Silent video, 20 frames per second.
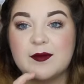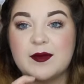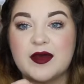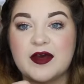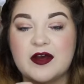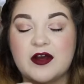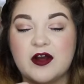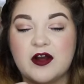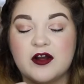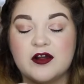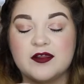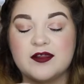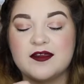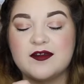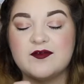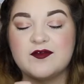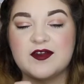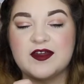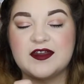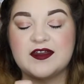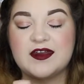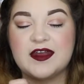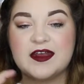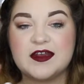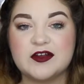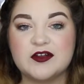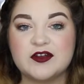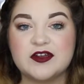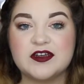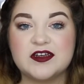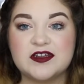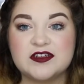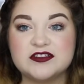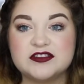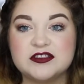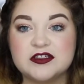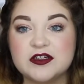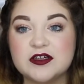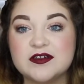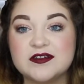about our leave-in hair
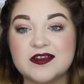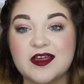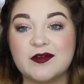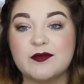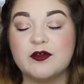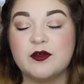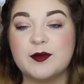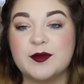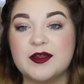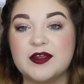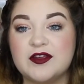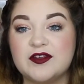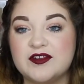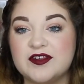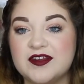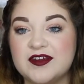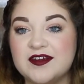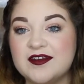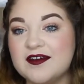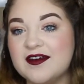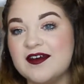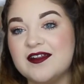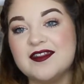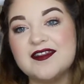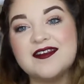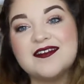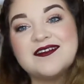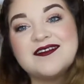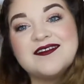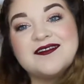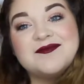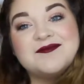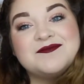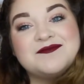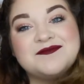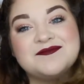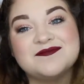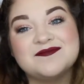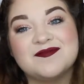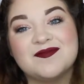conditioner, because I will be using it on this
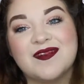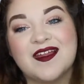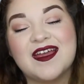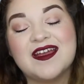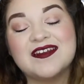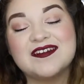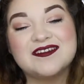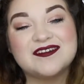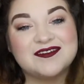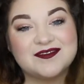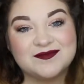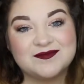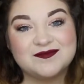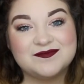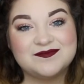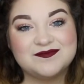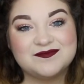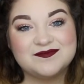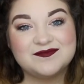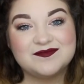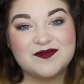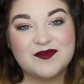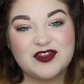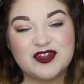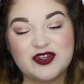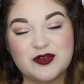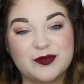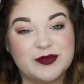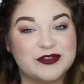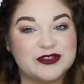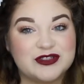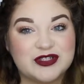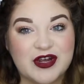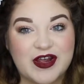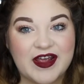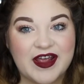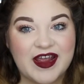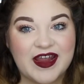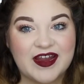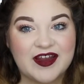nice, super
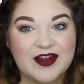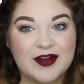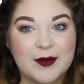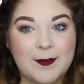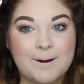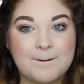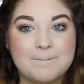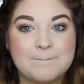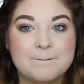dry hair.